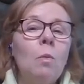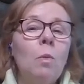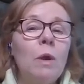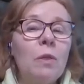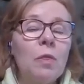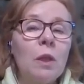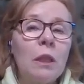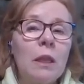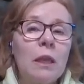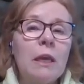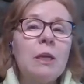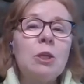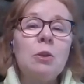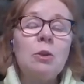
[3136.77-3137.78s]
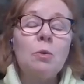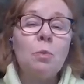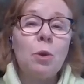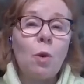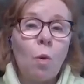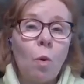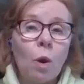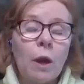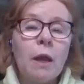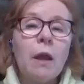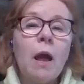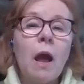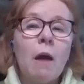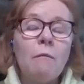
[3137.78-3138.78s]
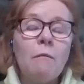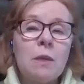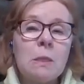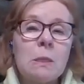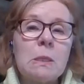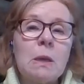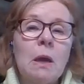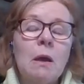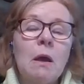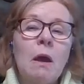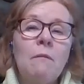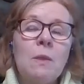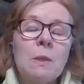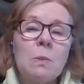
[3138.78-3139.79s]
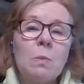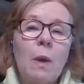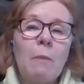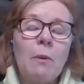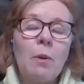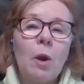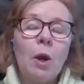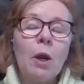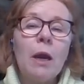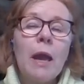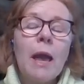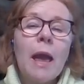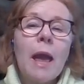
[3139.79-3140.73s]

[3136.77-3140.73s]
with the link to the recording of this webinar.